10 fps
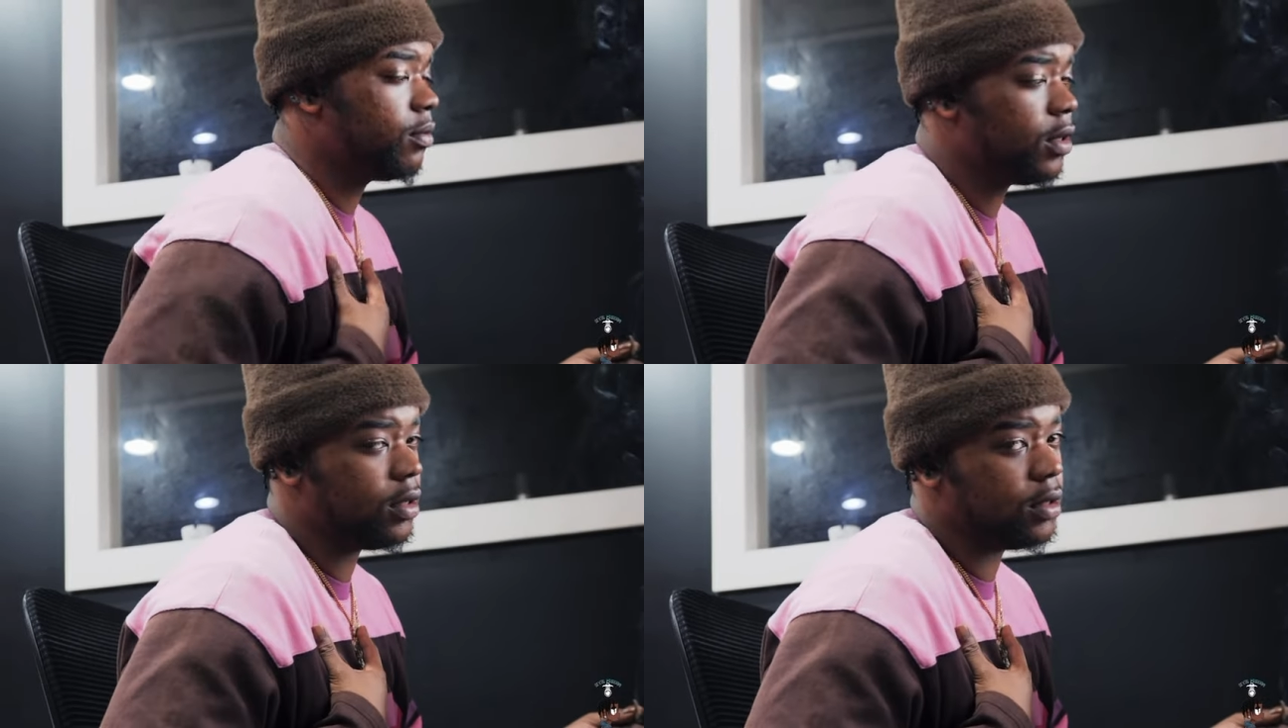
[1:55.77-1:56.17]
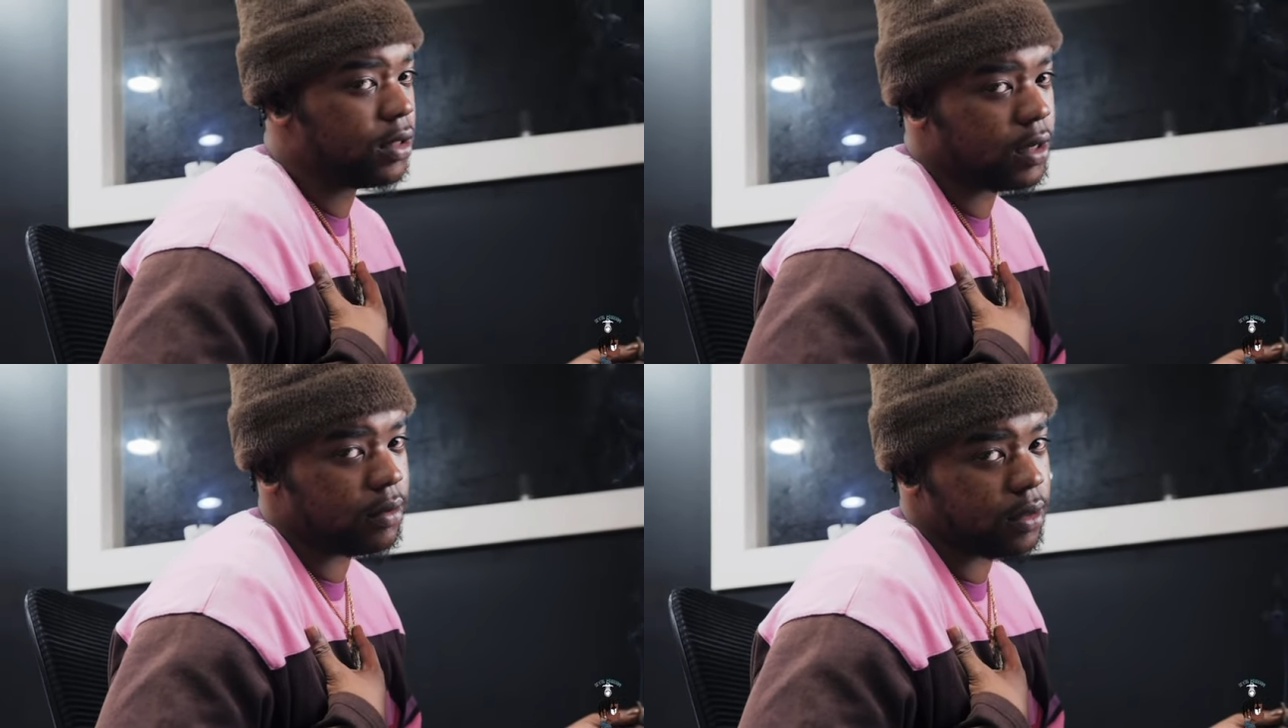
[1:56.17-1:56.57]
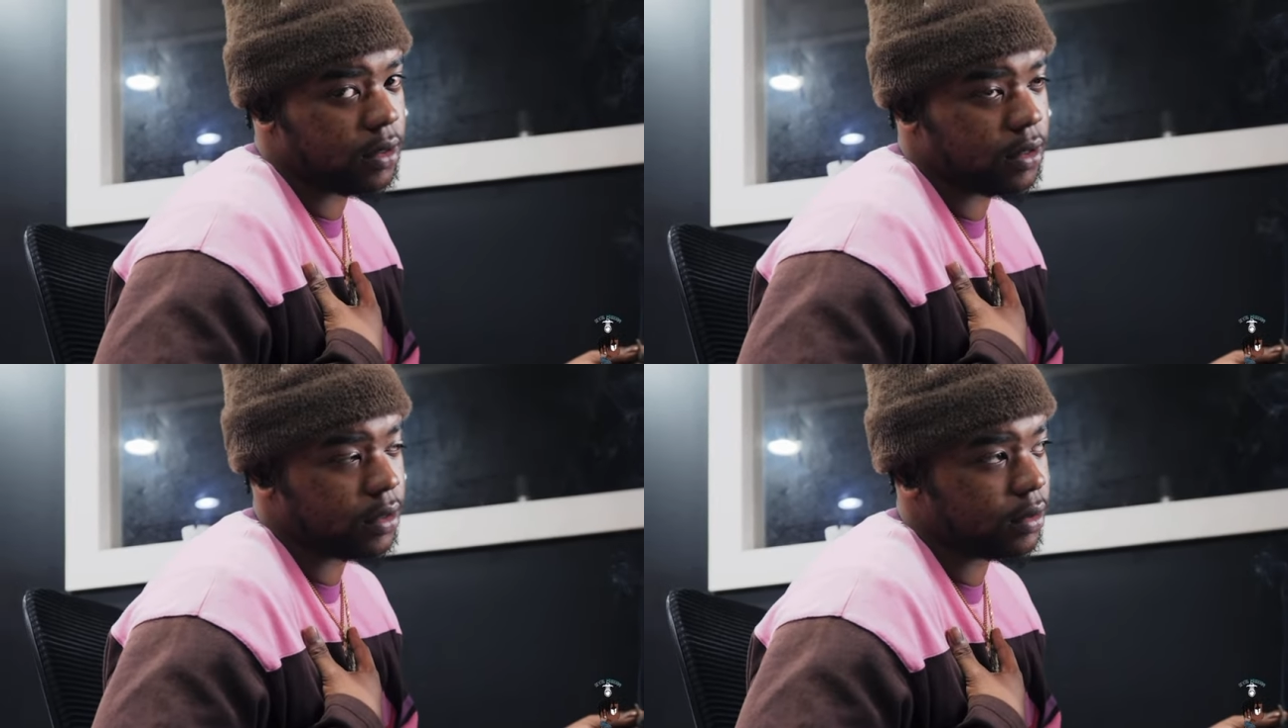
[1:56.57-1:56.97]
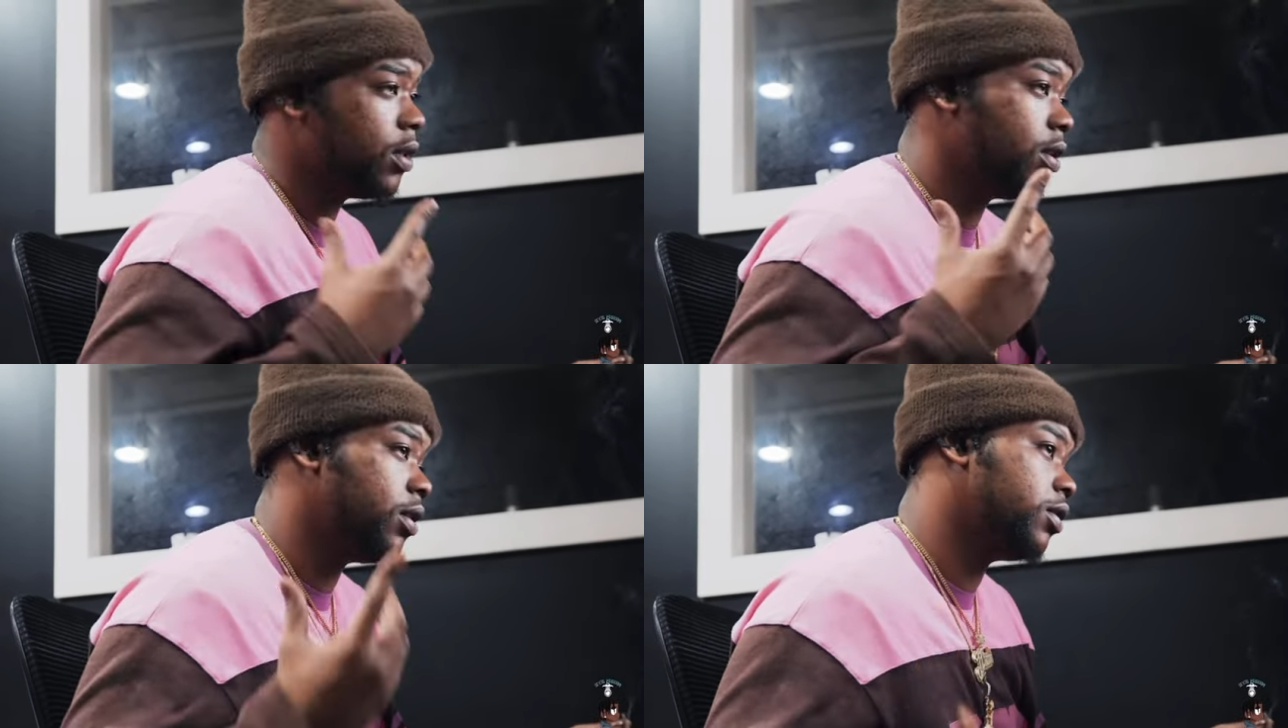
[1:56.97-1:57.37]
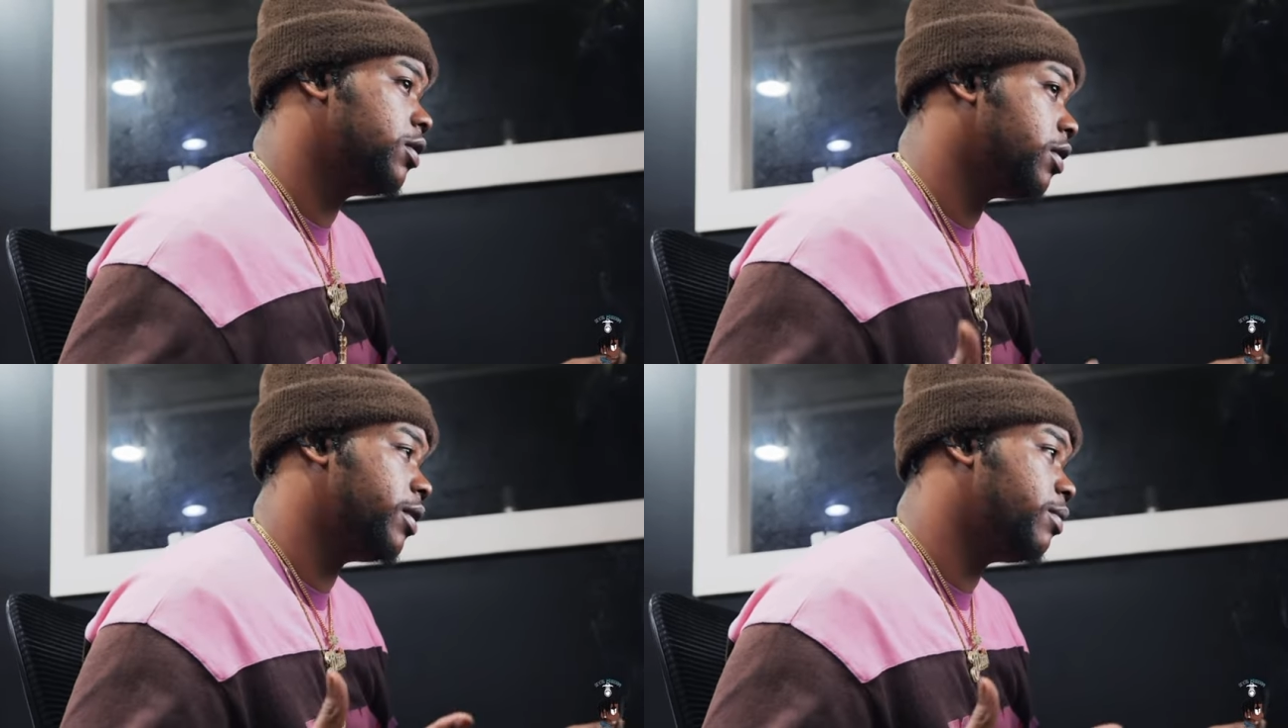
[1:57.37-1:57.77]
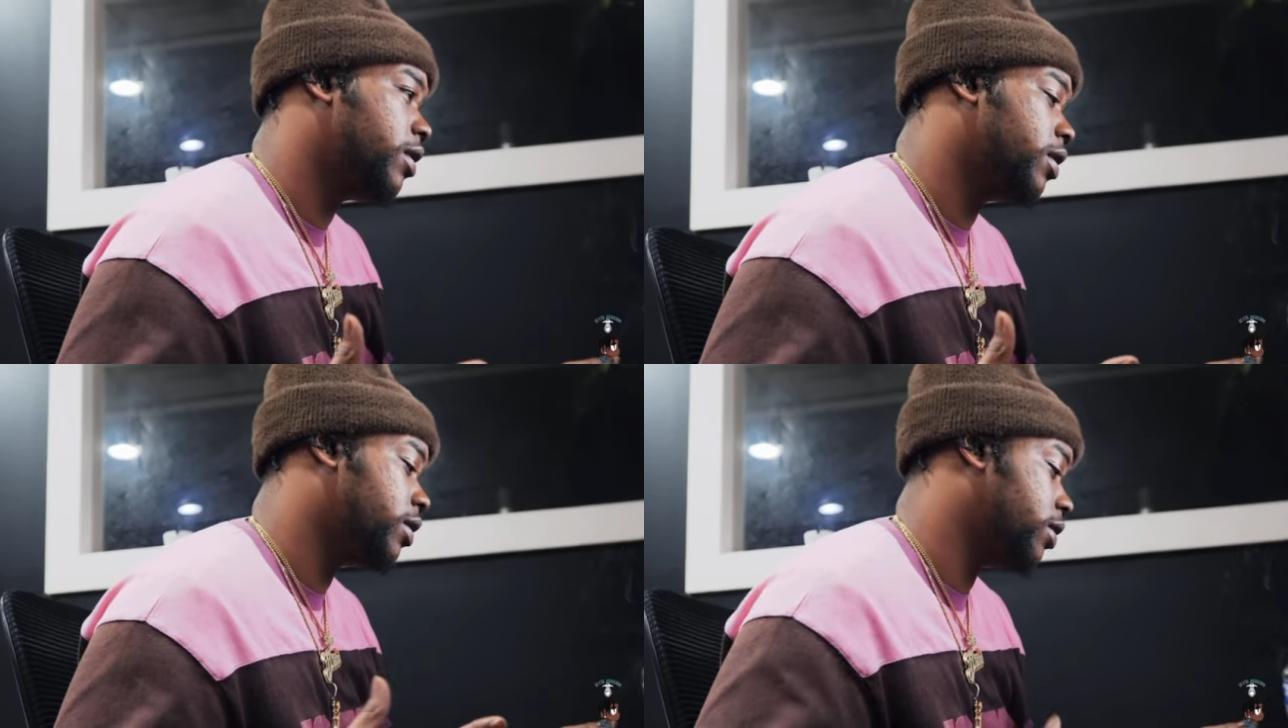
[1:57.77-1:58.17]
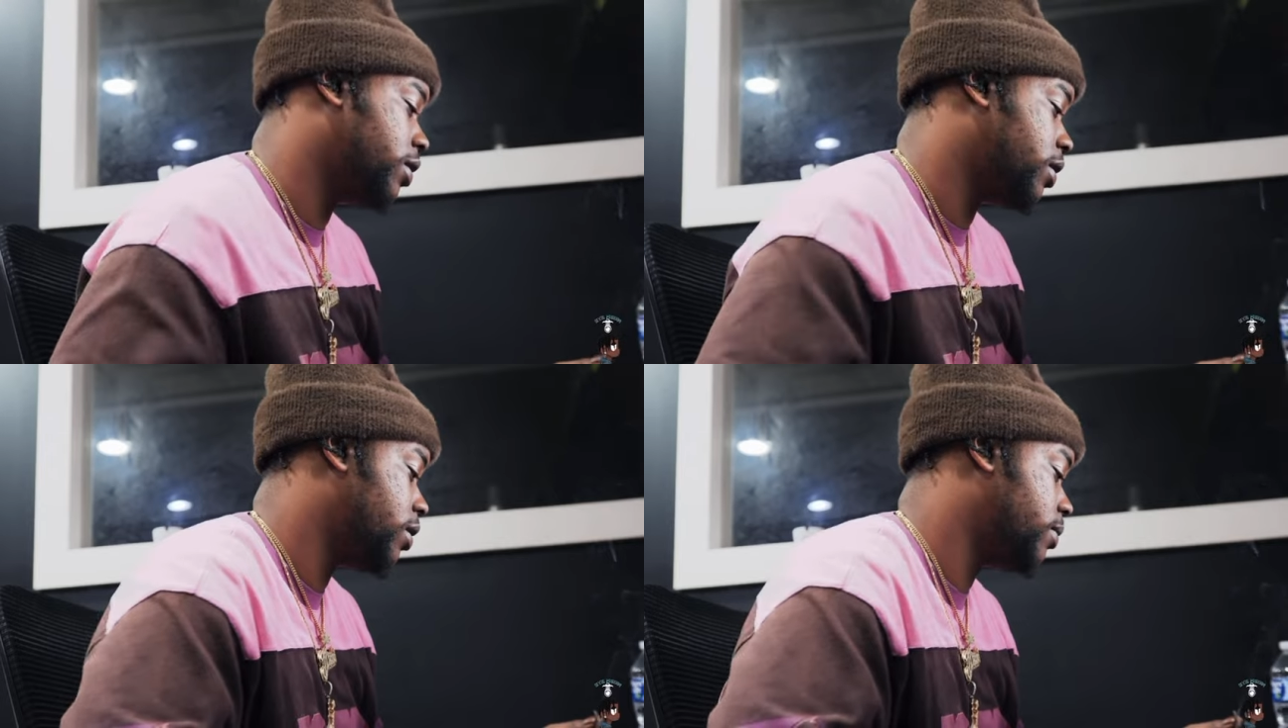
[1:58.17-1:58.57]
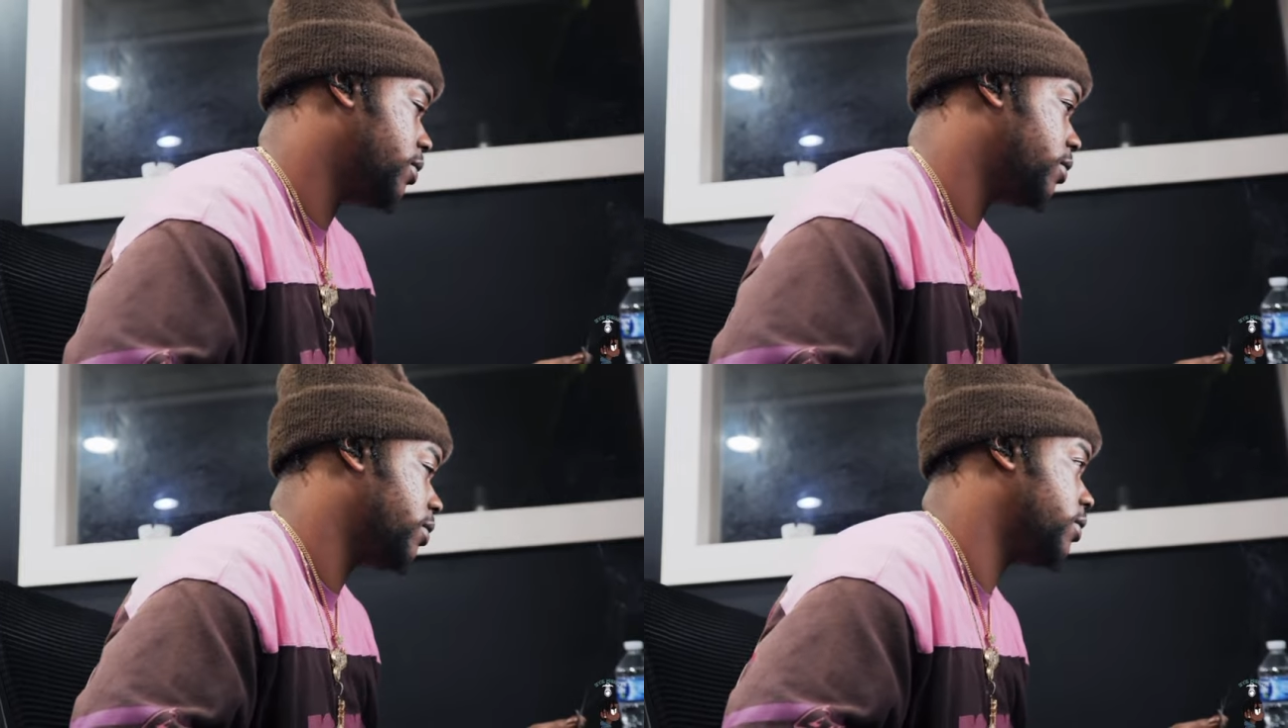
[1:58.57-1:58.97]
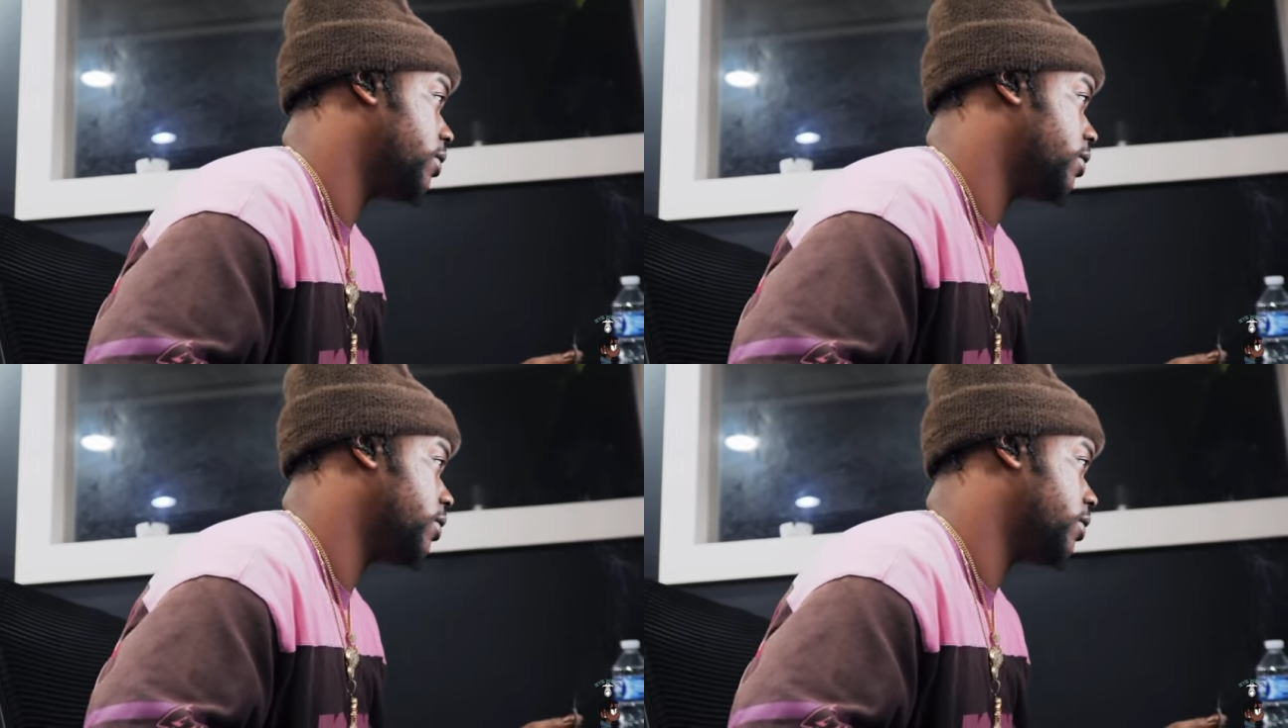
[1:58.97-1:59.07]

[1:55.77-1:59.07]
Me, J100, nigga Trey behind the camera.